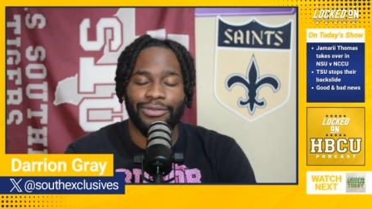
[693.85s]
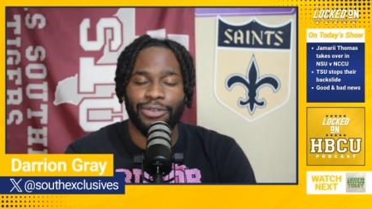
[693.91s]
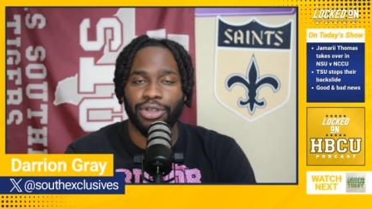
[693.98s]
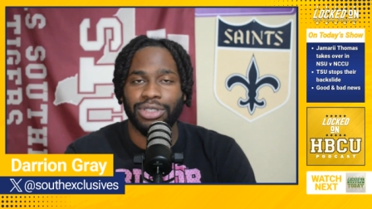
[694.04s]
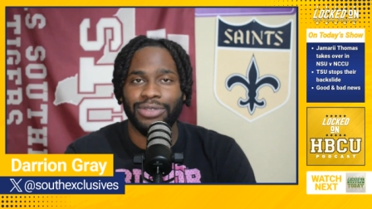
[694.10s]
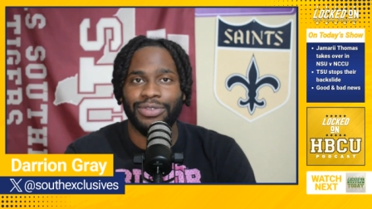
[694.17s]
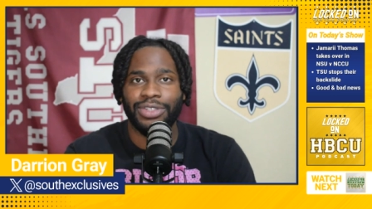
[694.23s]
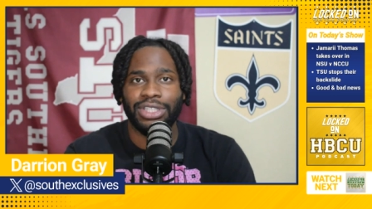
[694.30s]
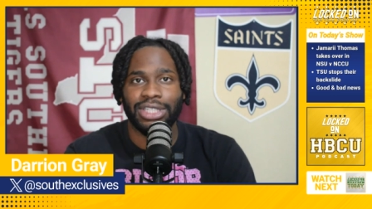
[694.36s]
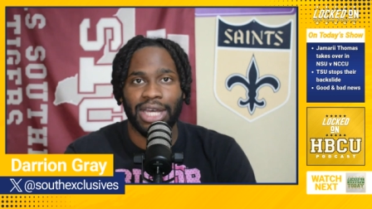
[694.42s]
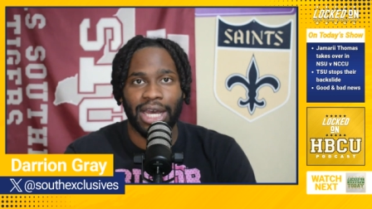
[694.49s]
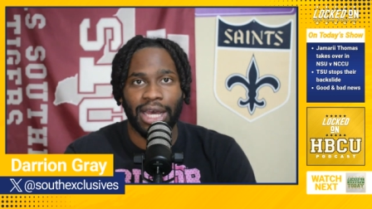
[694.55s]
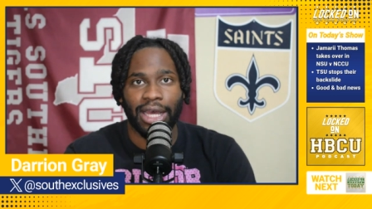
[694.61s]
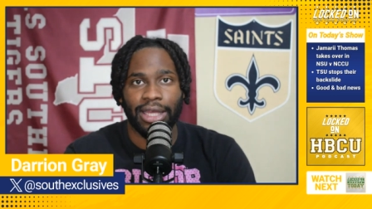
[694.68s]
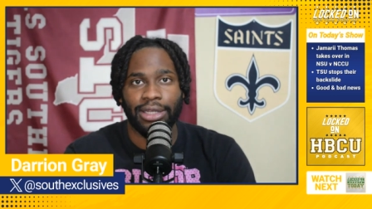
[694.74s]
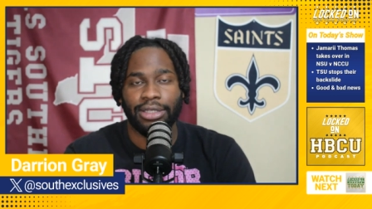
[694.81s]
First of its
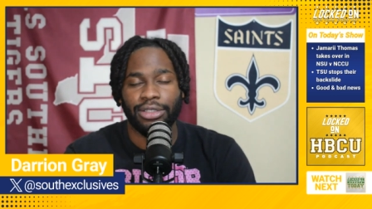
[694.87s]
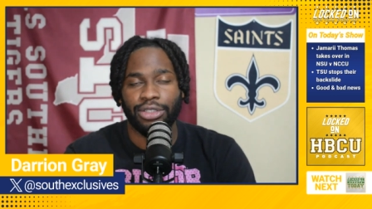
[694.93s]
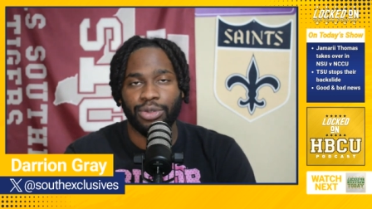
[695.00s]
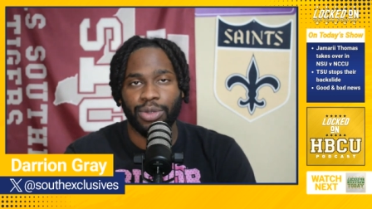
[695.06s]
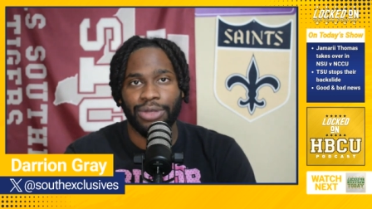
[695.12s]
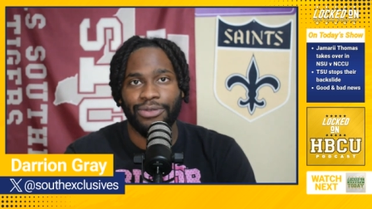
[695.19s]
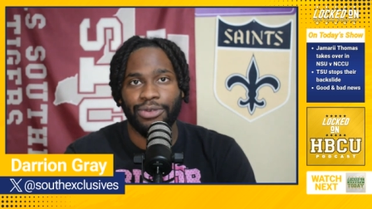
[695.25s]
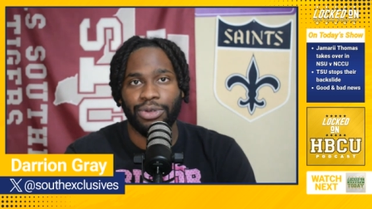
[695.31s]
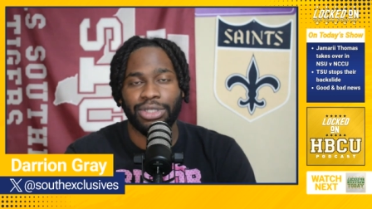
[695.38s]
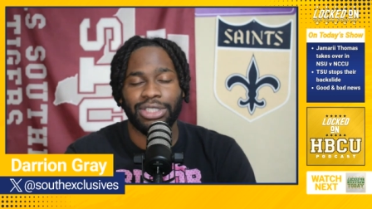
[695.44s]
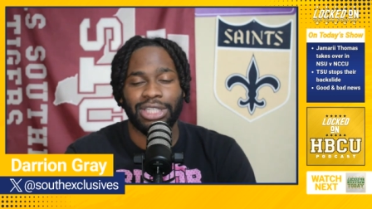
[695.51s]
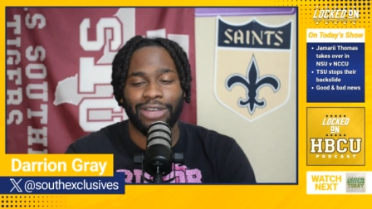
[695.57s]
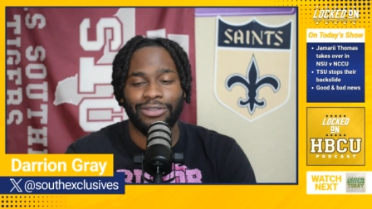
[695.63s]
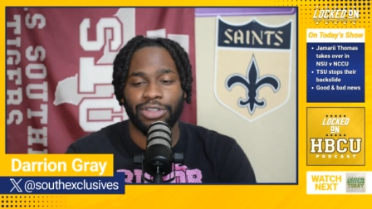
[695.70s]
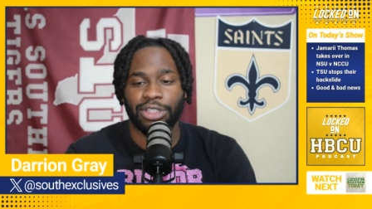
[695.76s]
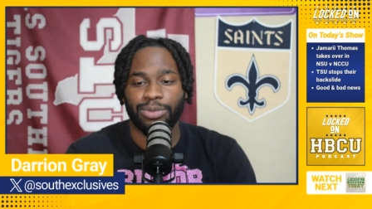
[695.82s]
kind,
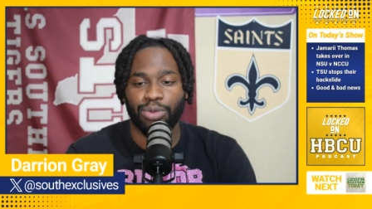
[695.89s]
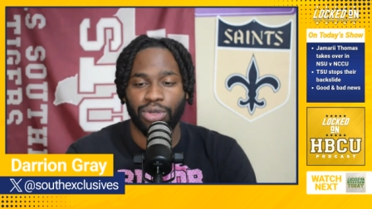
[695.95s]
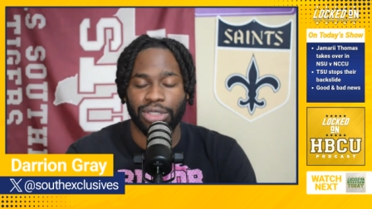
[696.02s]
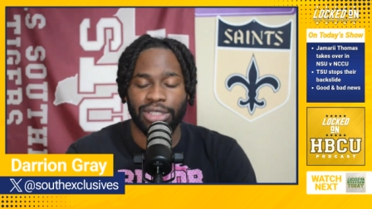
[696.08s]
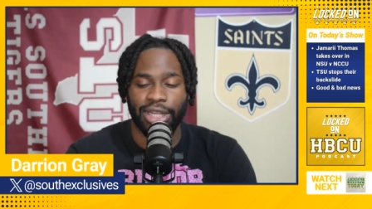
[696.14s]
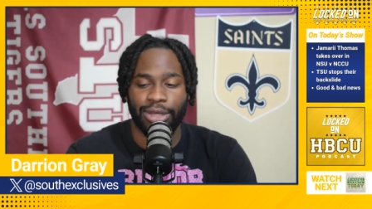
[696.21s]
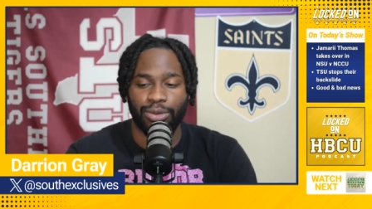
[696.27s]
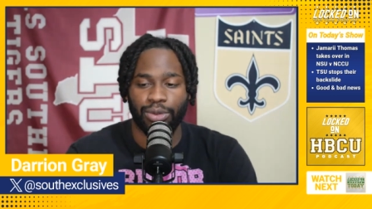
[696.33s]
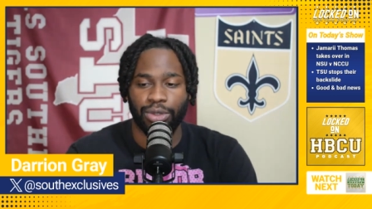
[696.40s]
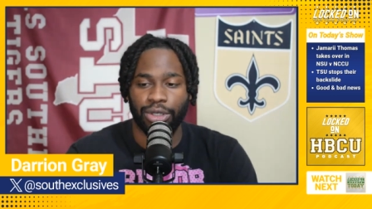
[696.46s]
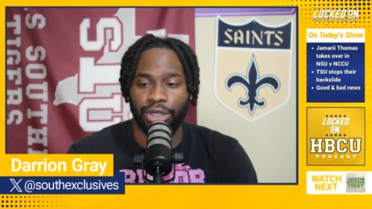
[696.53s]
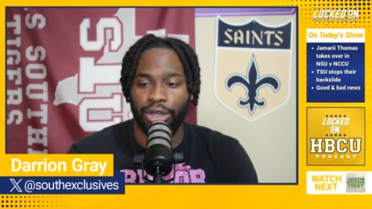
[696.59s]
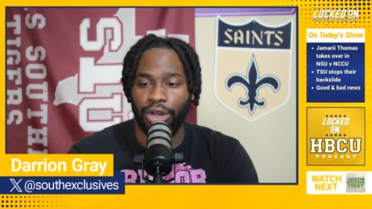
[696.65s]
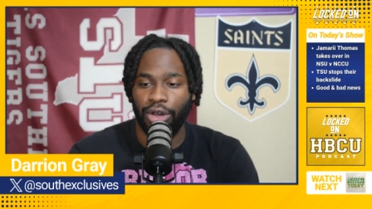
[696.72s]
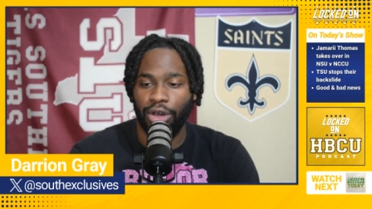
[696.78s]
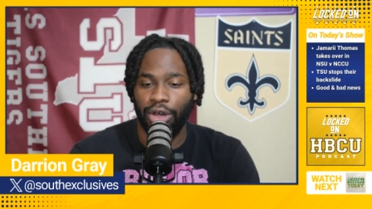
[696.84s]
24/7 Sports Network
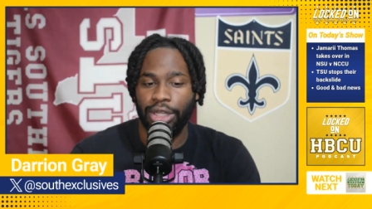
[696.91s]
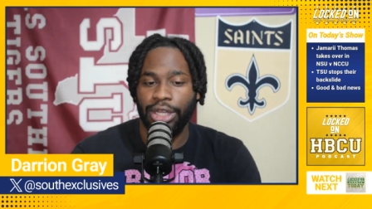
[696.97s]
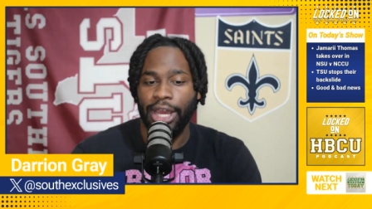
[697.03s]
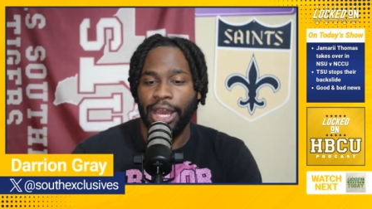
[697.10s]
on